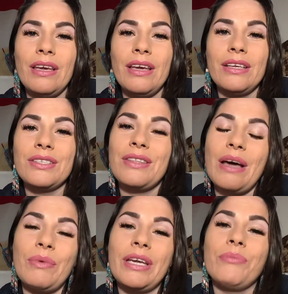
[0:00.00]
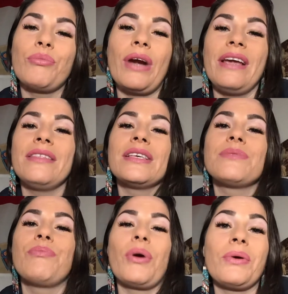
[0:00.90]
so that we can break this
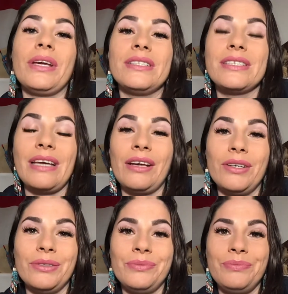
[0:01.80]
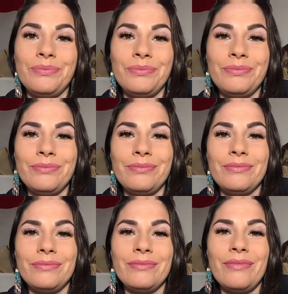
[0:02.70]
broken cycle
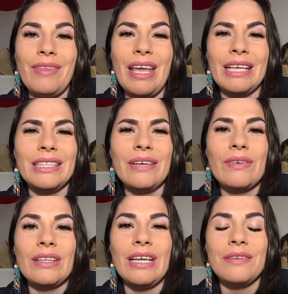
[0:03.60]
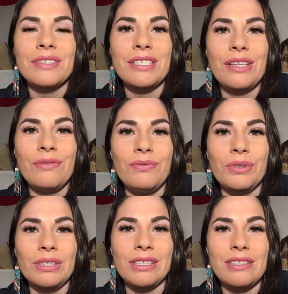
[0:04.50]
and live our lives to the
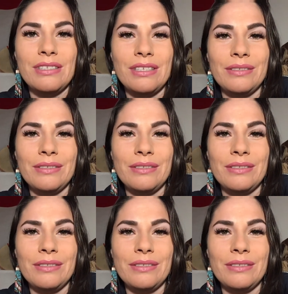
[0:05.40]
fullest,